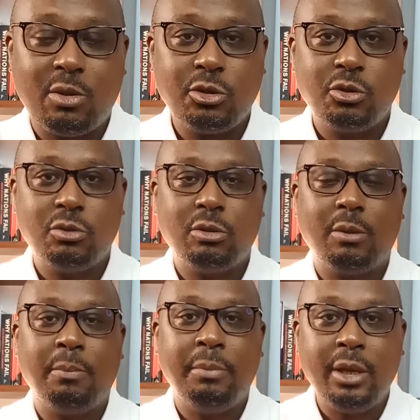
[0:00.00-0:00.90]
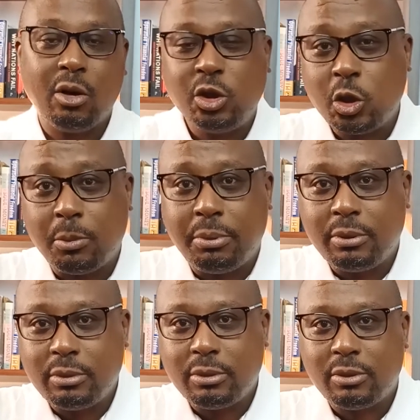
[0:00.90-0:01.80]
I want to be on top
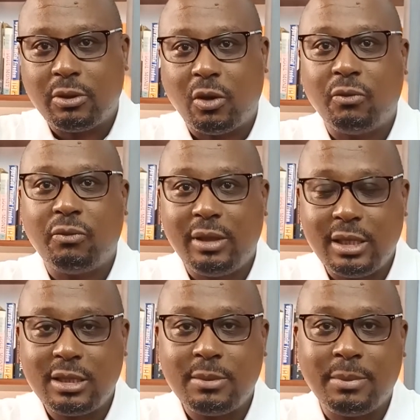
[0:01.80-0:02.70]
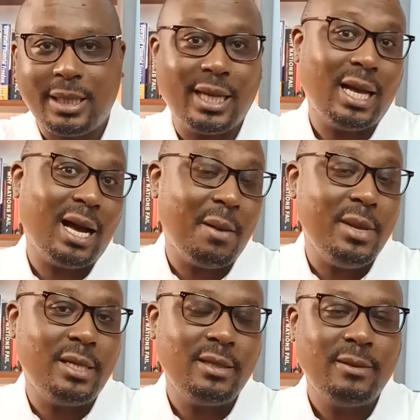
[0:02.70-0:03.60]
of this particular
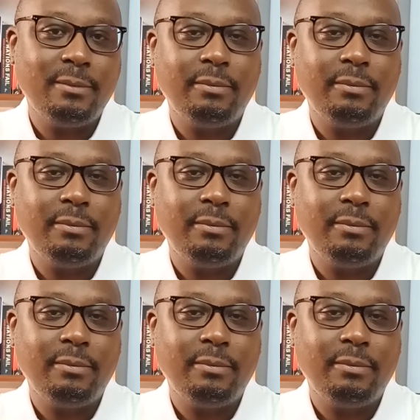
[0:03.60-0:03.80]
habit.